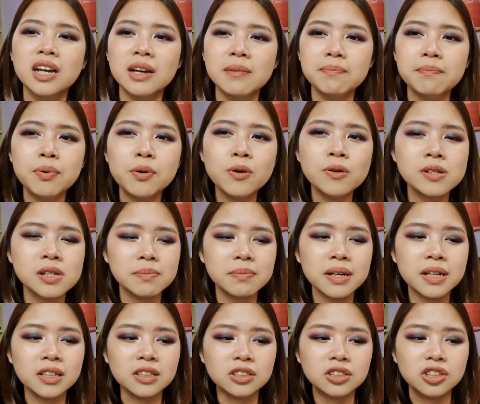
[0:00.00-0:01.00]
pulls a
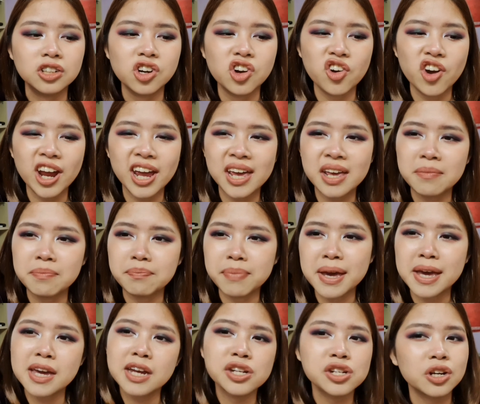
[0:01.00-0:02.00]
bit grey
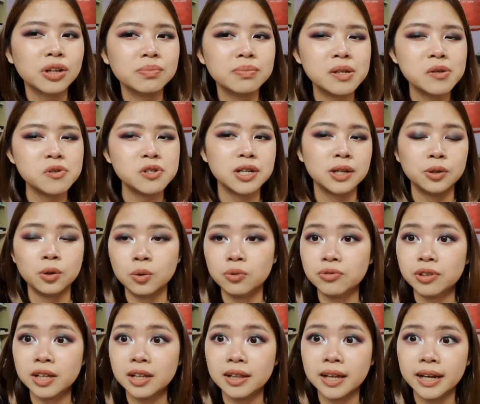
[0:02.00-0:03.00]
beige on me, which I don't
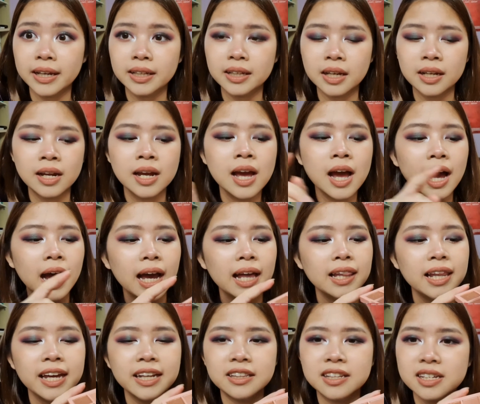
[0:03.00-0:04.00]
really like it. I
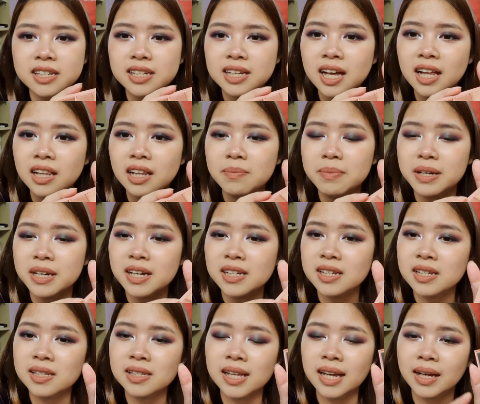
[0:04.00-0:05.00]
like this color because
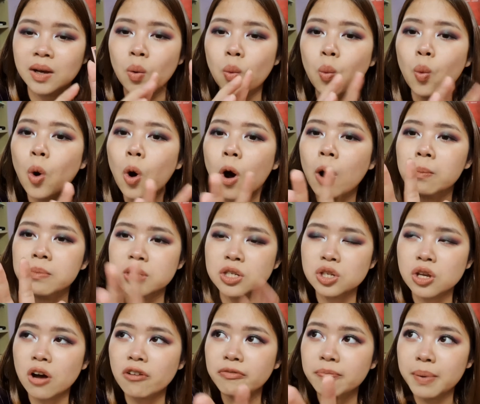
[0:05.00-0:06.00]
it's like a warm
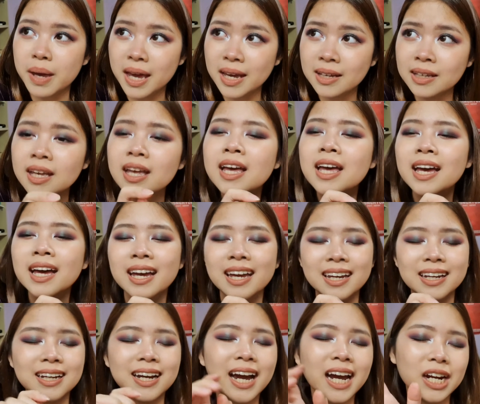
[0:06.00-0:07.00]
soft pink.
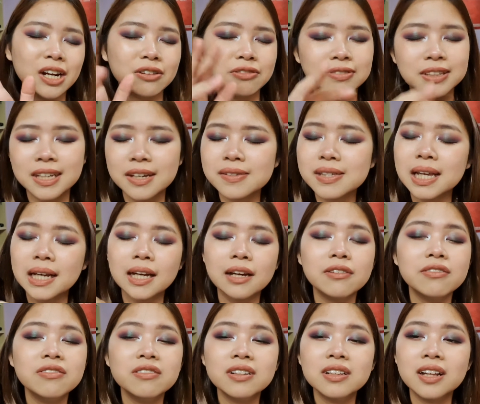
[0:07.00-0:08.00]
It kind of gives like a
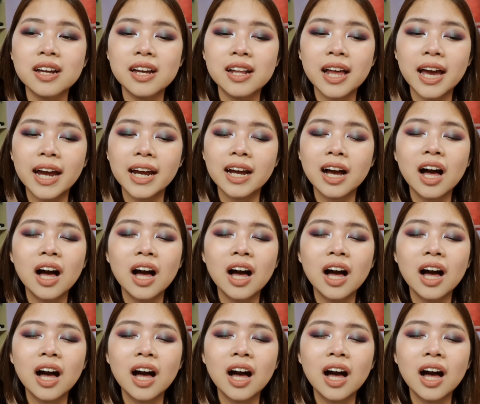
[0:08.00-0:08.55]
really like